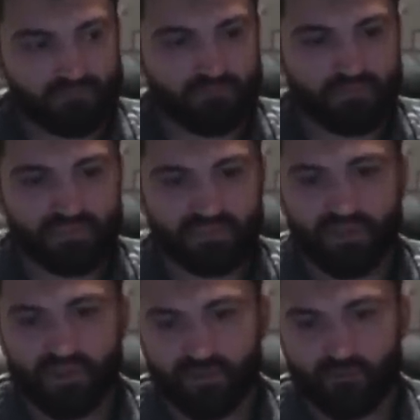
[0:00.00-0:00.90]
It's
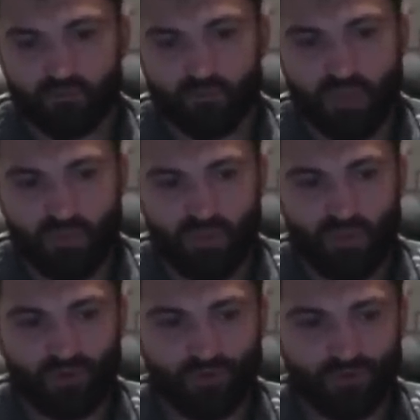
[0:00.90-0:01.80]
like
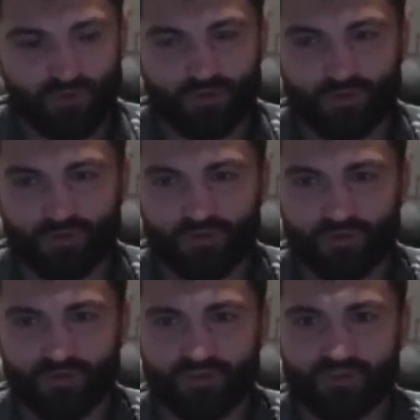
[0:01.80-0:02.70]
people
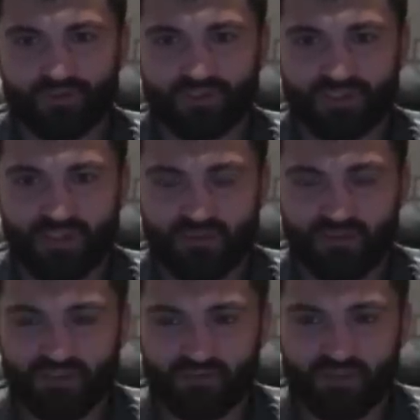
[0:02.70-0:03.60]
who still
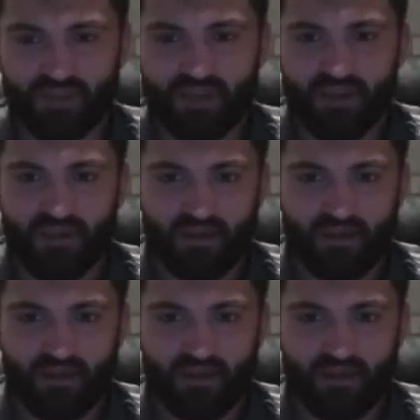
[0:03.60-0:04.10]
with me